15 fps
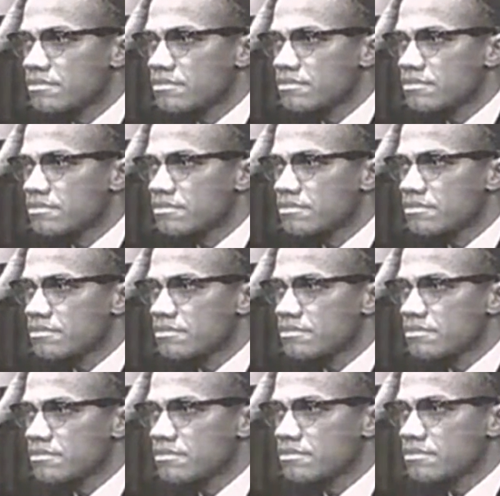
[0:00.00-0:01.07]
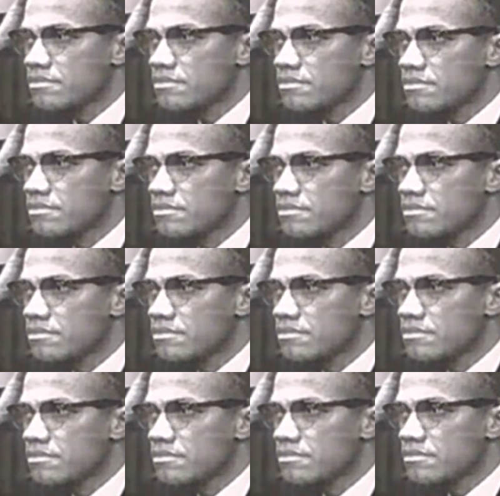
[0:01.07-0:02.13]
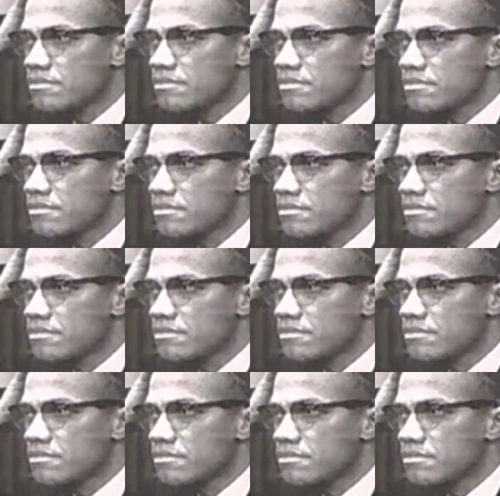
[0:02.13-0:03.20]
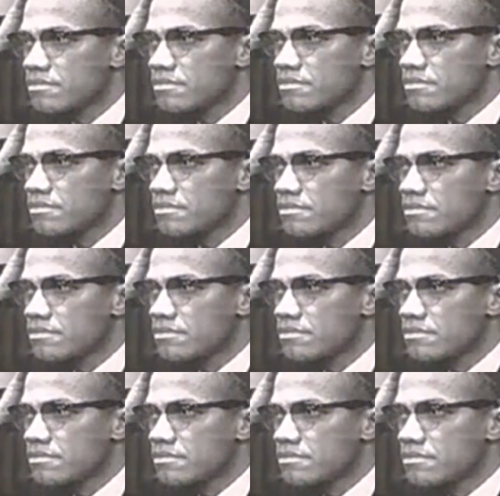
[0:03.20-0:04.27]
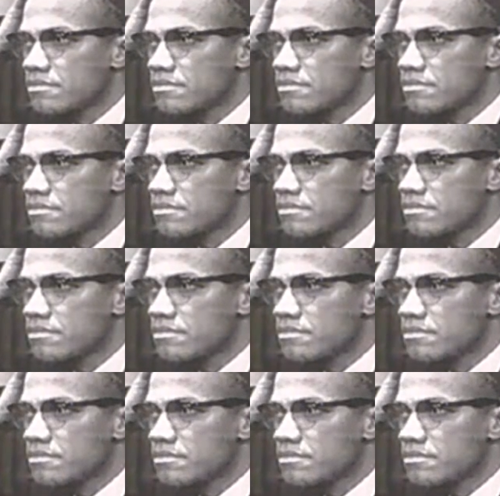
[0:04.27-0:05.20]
[no speech]